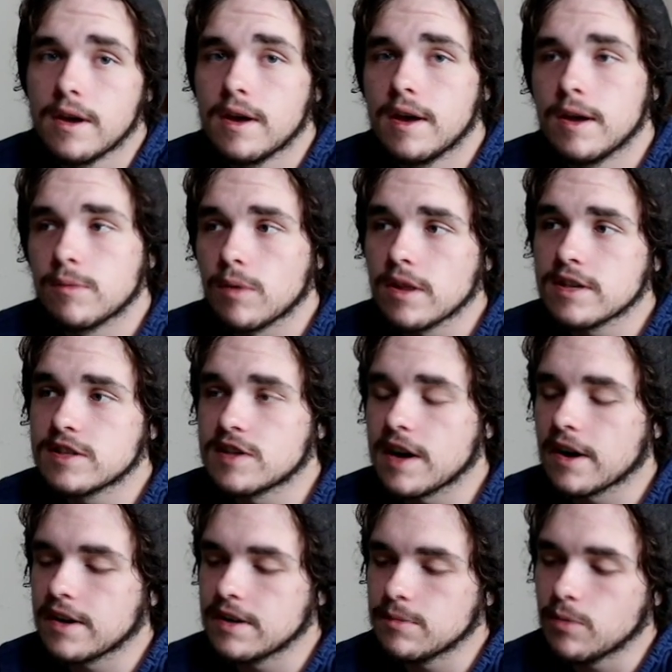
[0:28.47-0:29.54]
And while he's there,
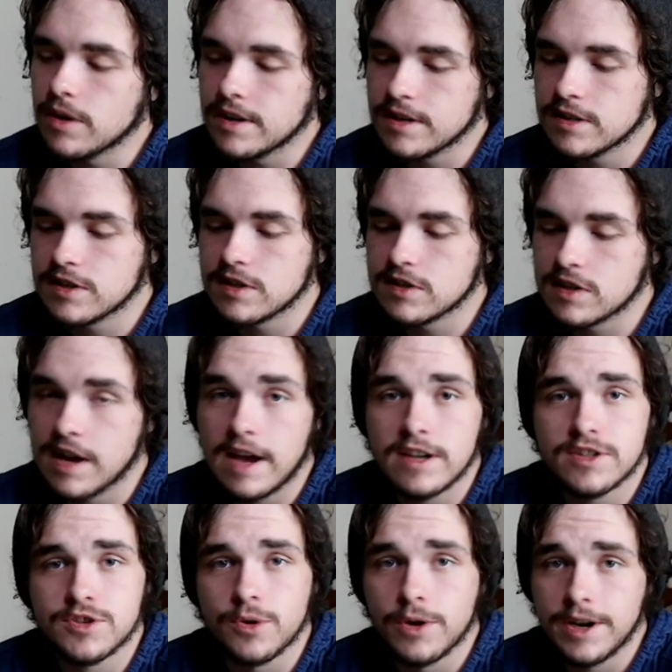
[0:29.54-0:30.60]
he witnesses an
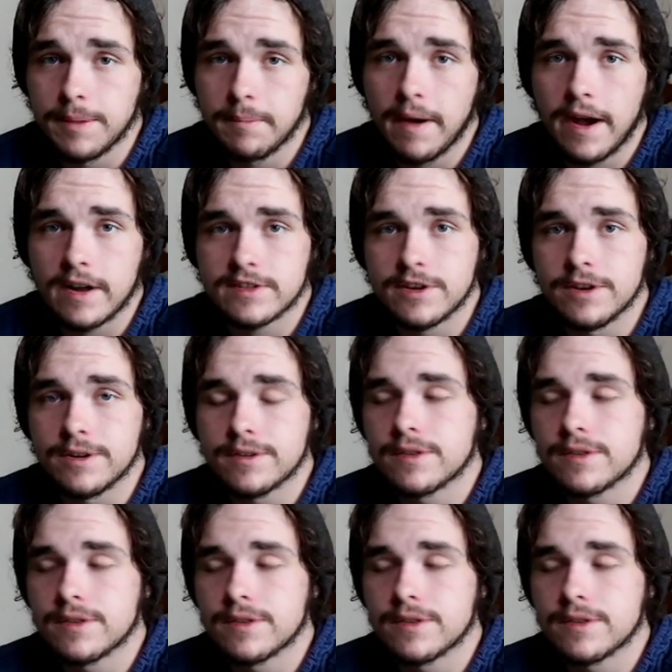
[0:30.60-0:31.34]
asteroid impact Earth.